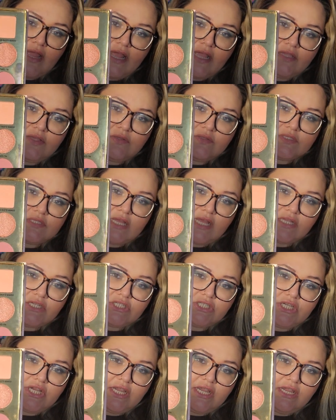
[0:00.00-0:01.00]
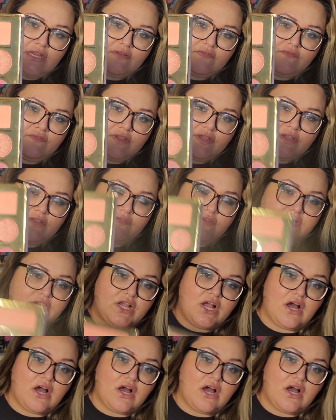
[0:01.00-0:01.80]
I use that shade very, very